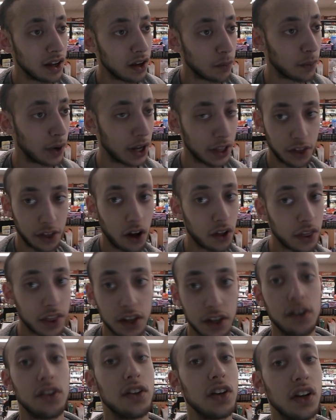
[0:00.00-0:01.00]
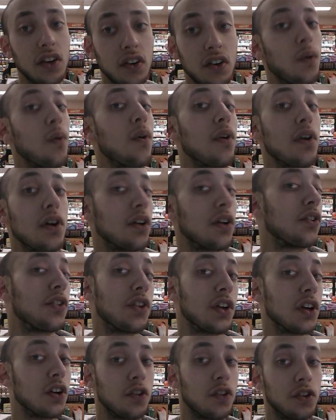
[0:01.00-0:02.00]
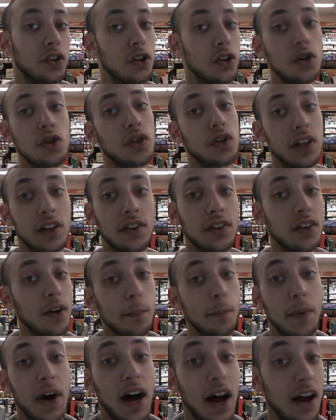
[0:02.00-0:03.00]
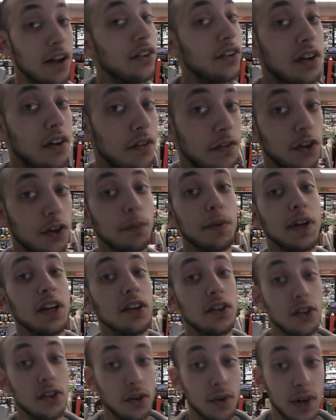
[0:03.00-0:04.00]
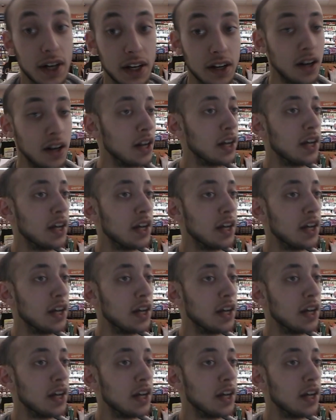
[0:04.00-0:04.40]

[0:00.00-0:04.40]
with all these disorders, there's usually some positive spin to it.